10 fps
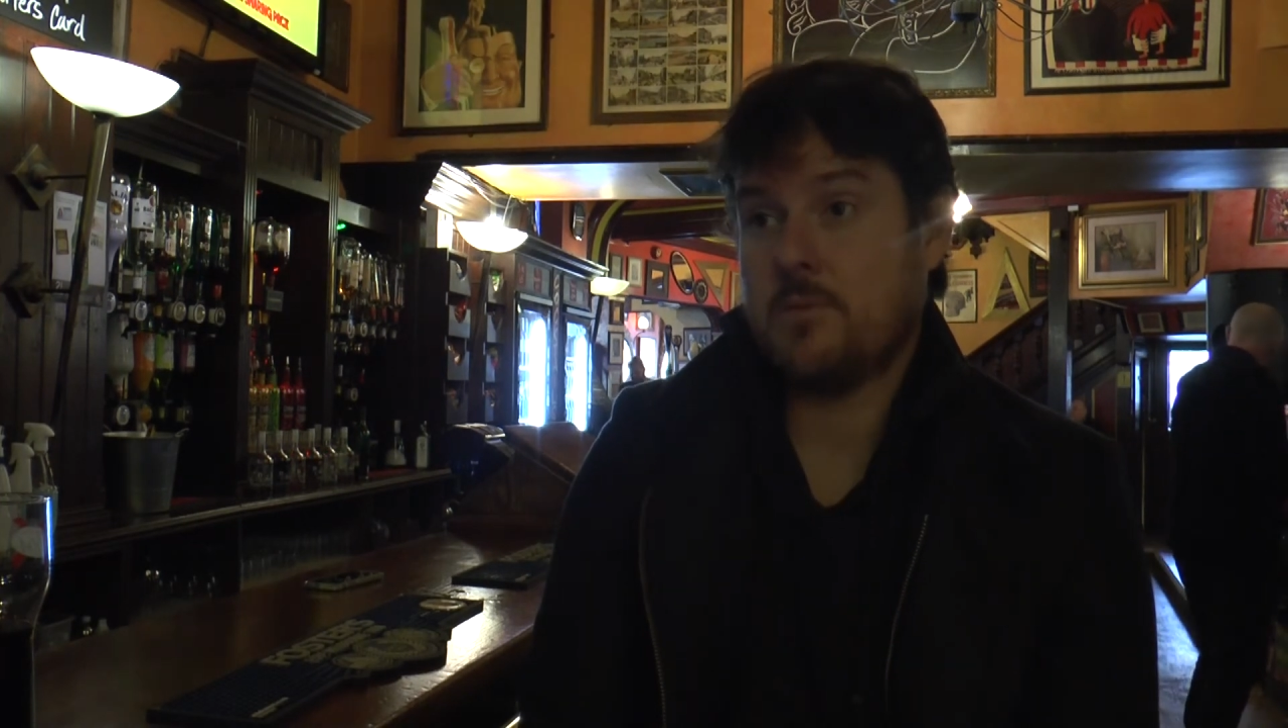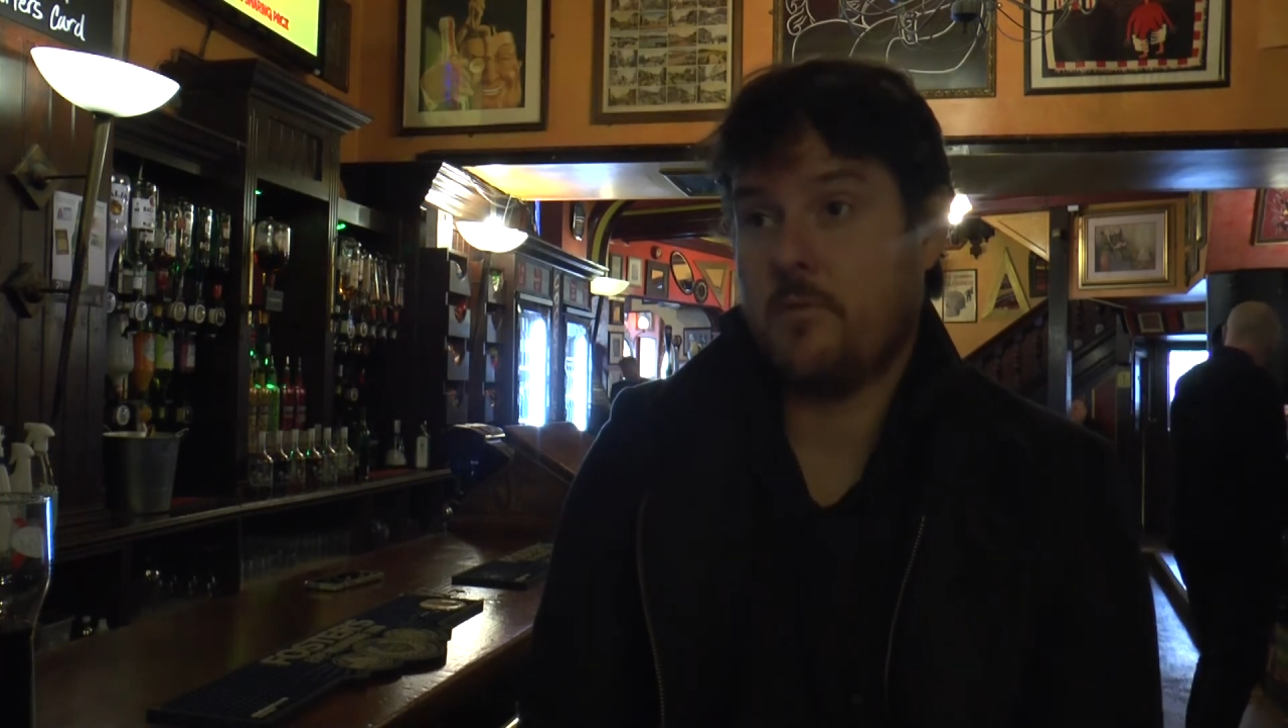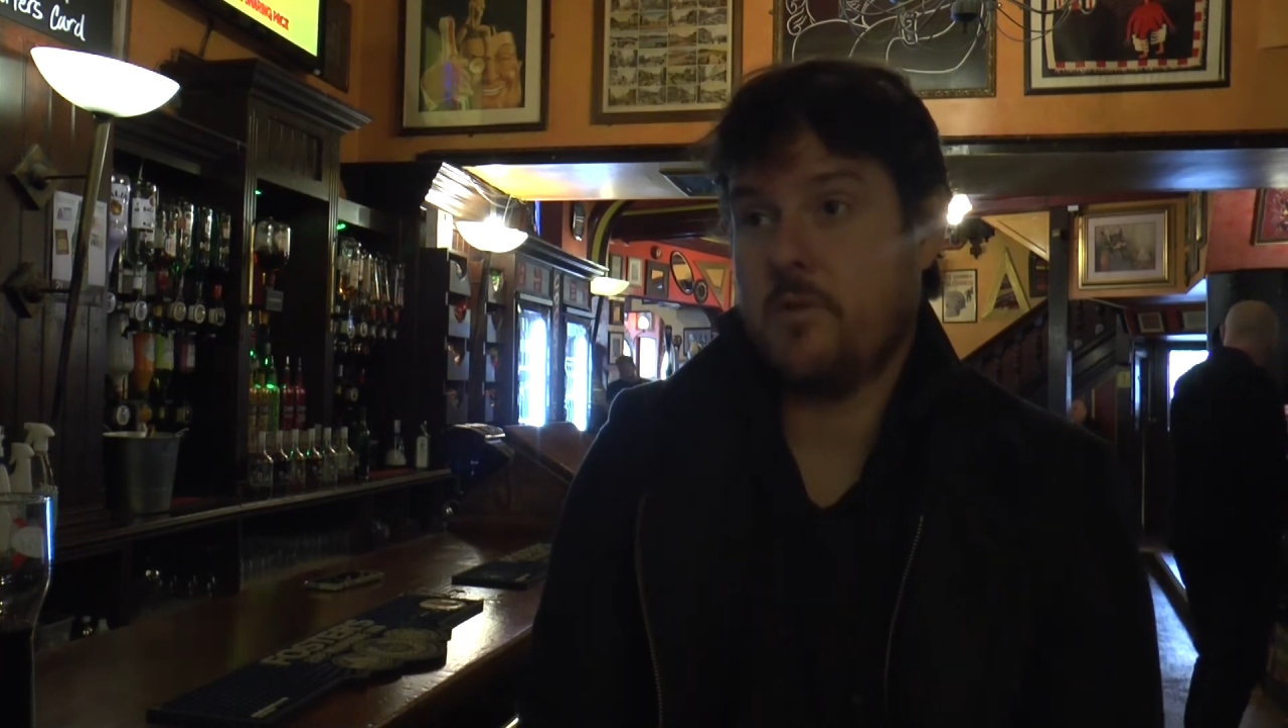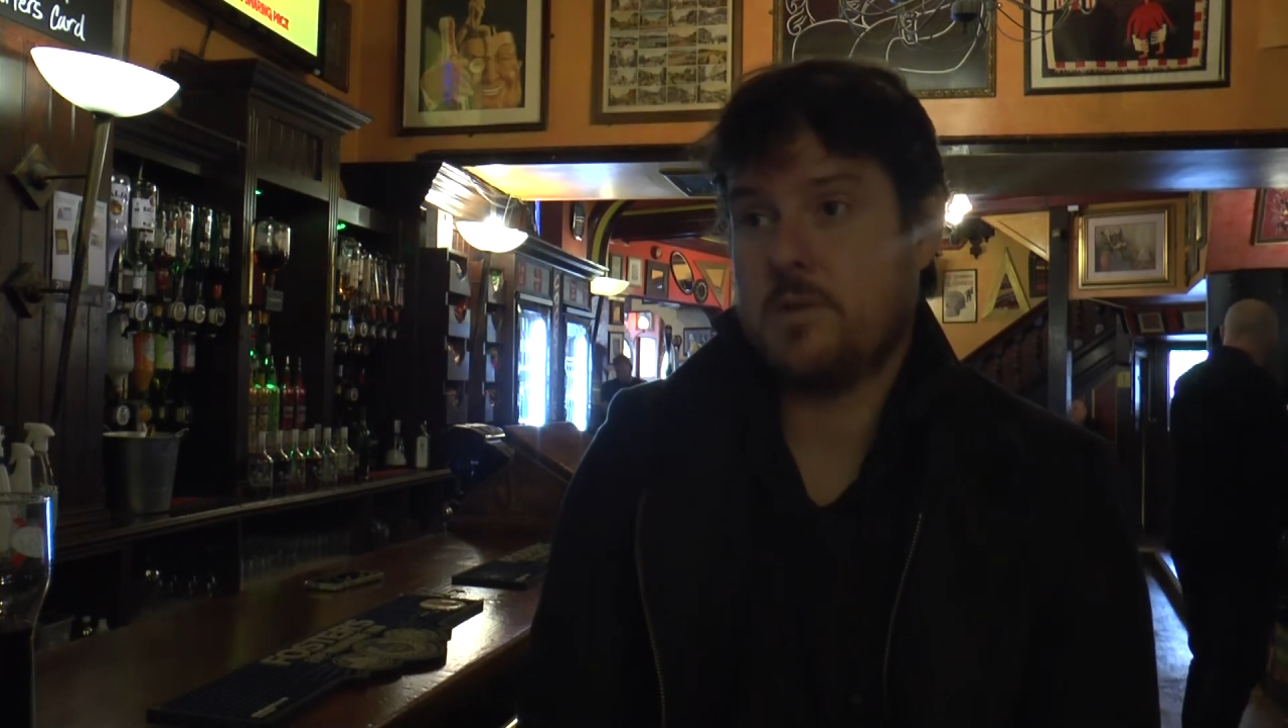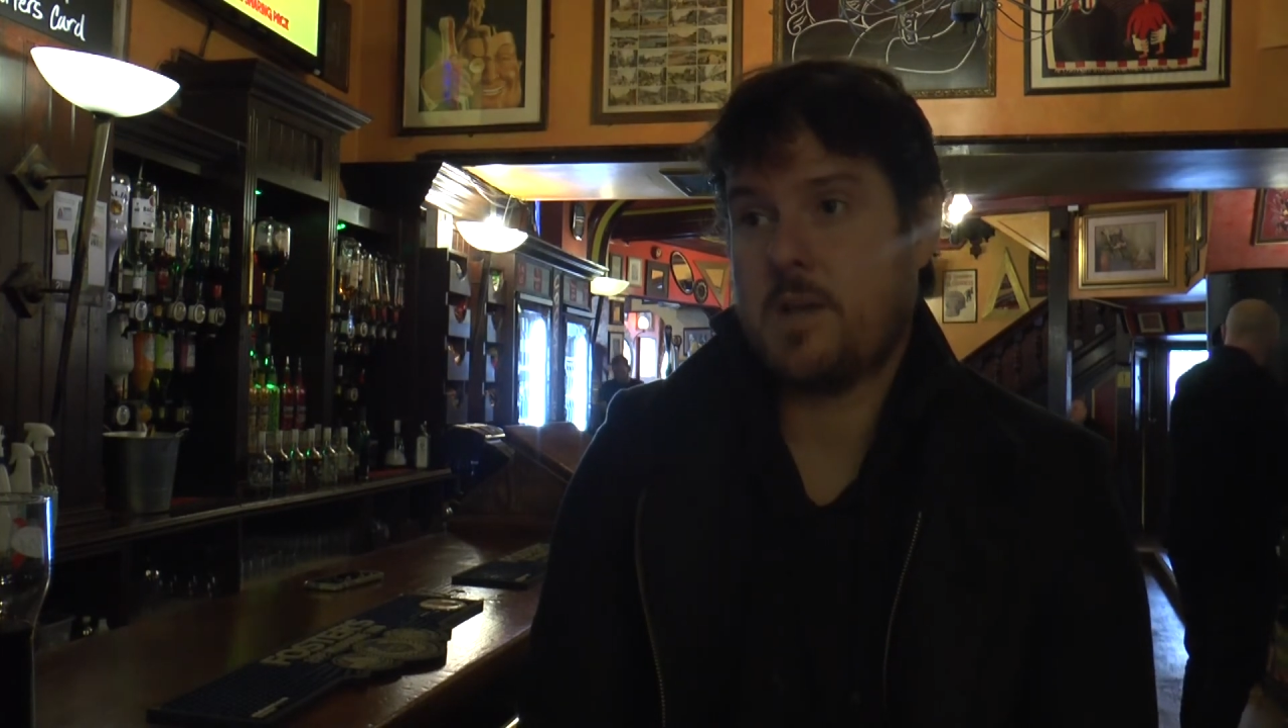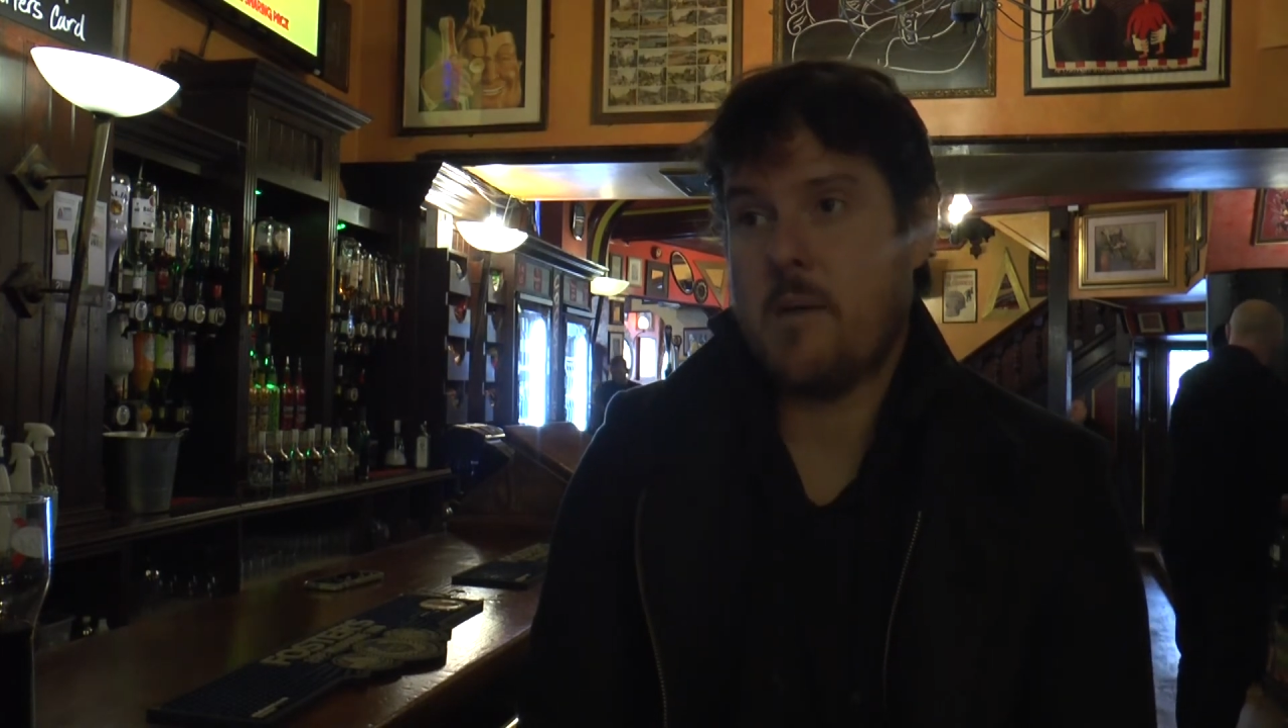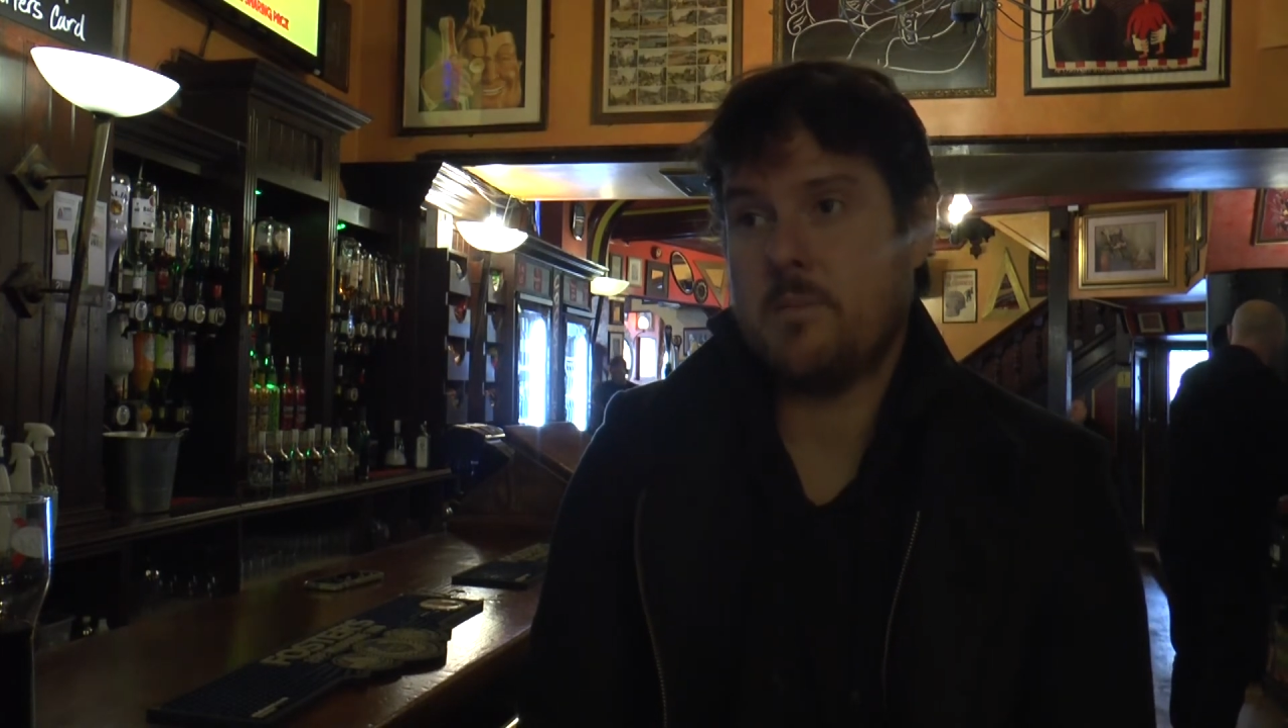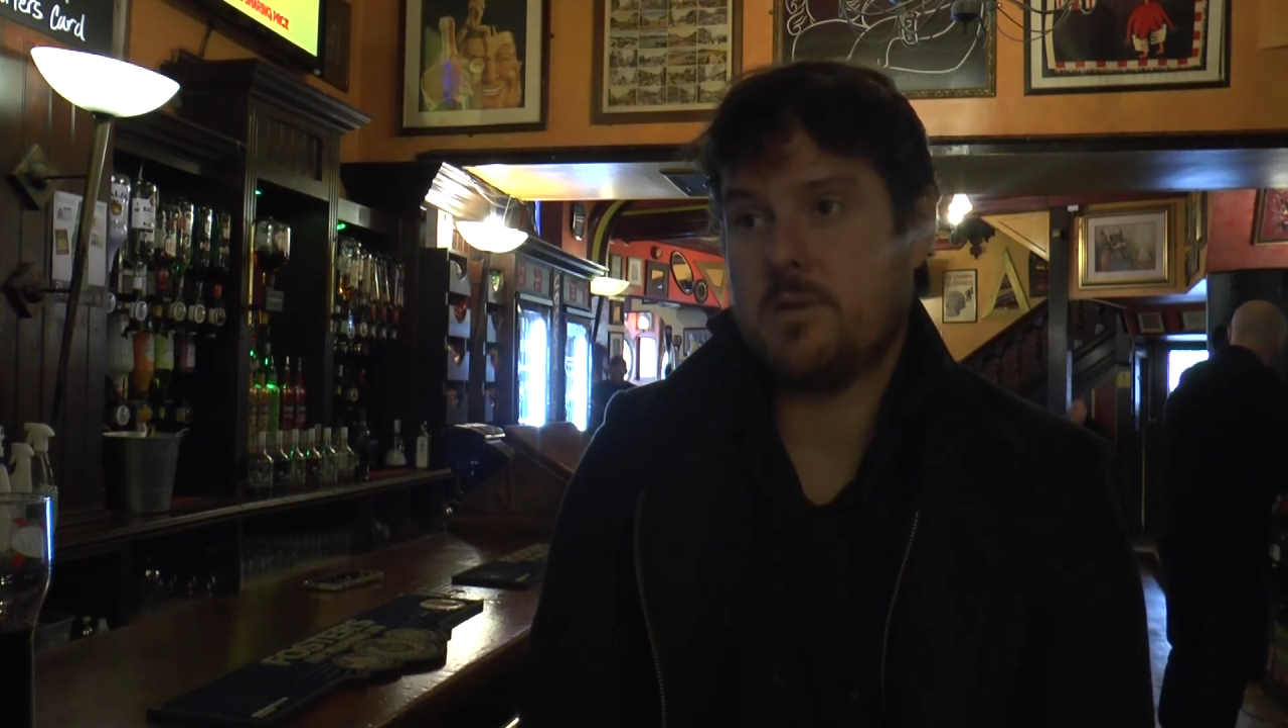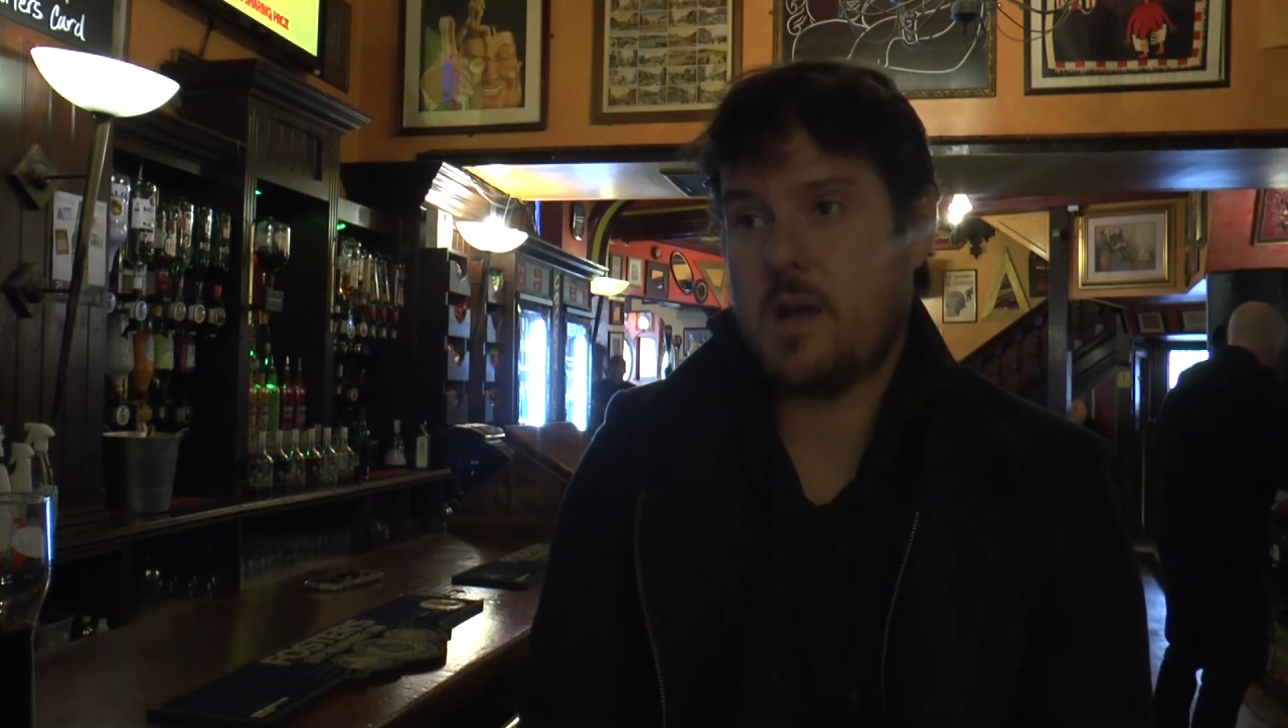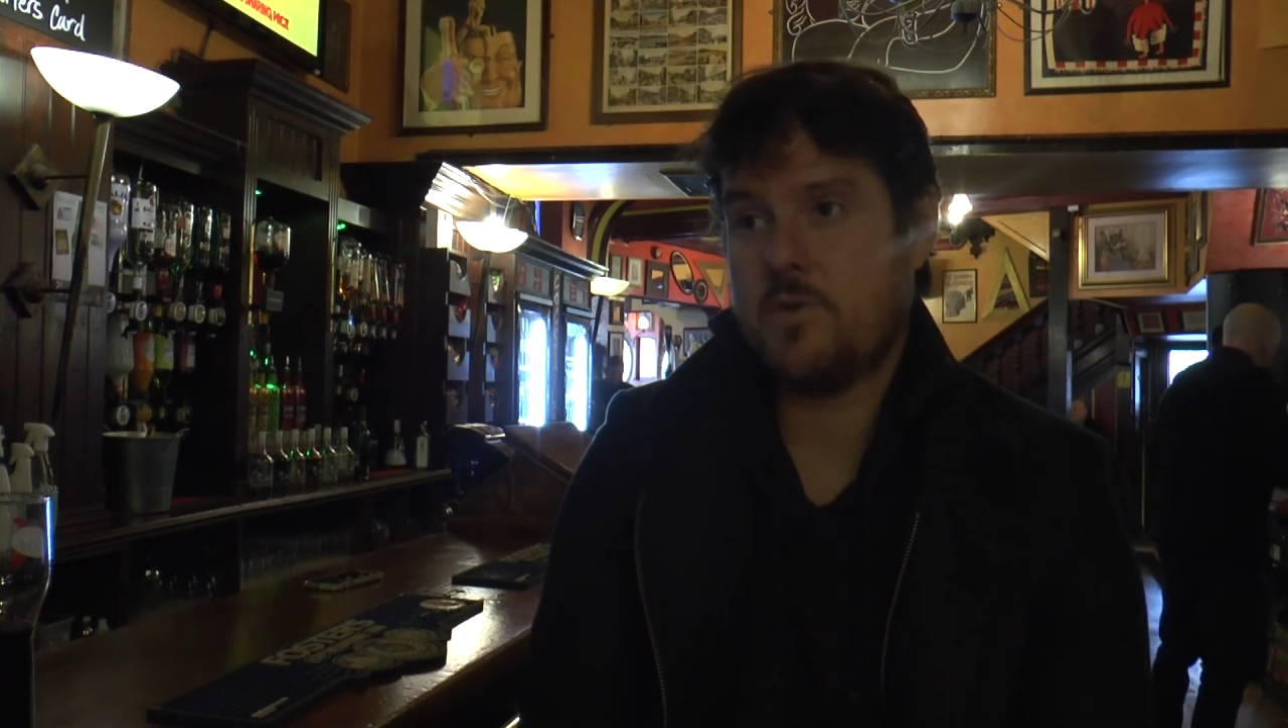It was my first game in this